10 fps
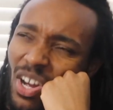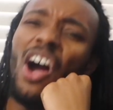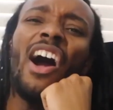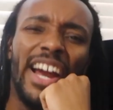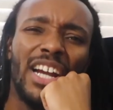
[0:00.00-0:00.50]

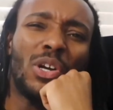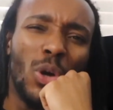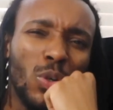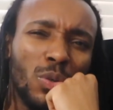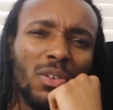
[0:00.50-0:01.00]
Alright,
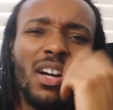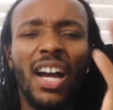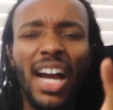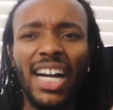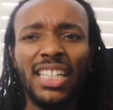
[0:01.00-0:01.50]
cool.
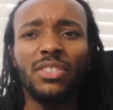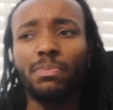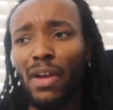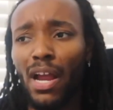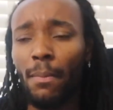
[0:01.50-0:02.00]
And
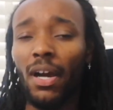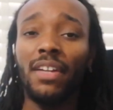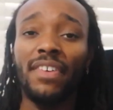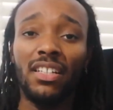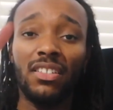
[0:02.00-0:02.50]
bear in
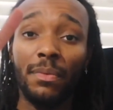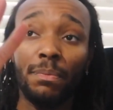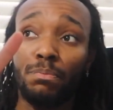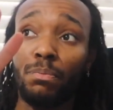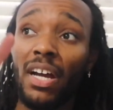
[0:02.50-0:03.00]
mind,
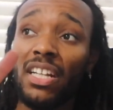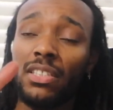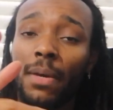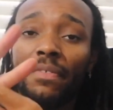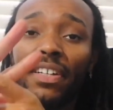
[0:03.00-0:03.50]
by this
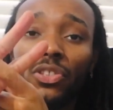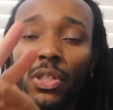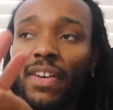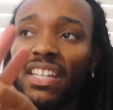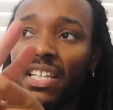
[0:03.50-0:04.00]
time, I've had 2
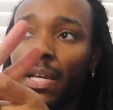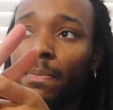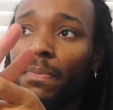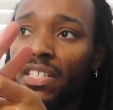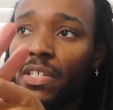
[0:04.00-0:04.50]
VAT
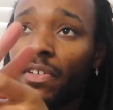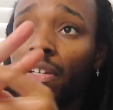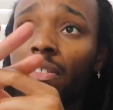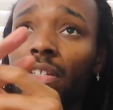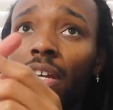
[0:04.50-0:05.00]
scheme
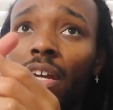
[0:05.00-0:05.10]
interviews.